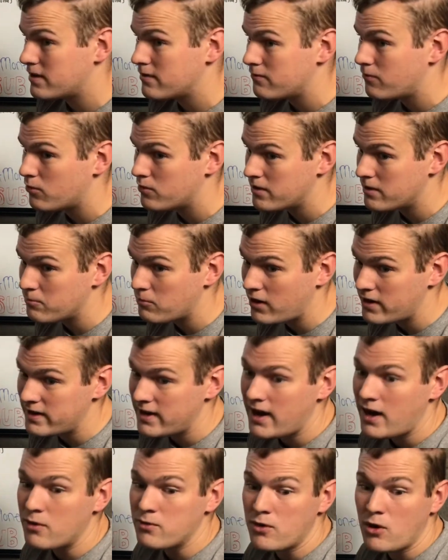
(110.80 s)
for them right
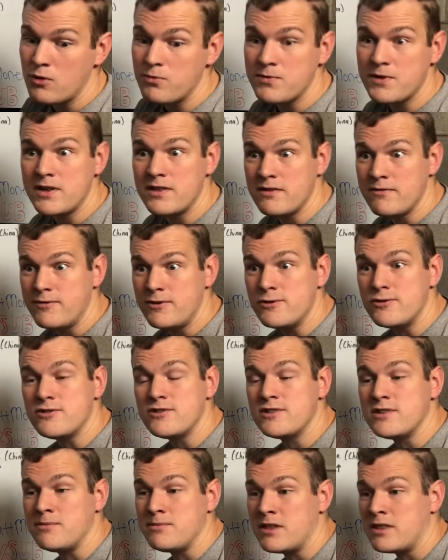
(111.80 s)
now, and hopefully in the future,
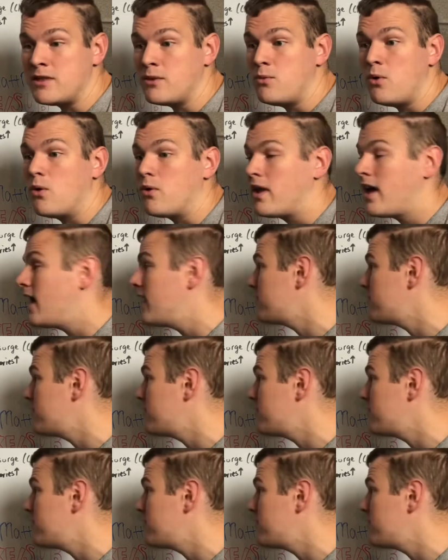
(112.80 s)
something they won't have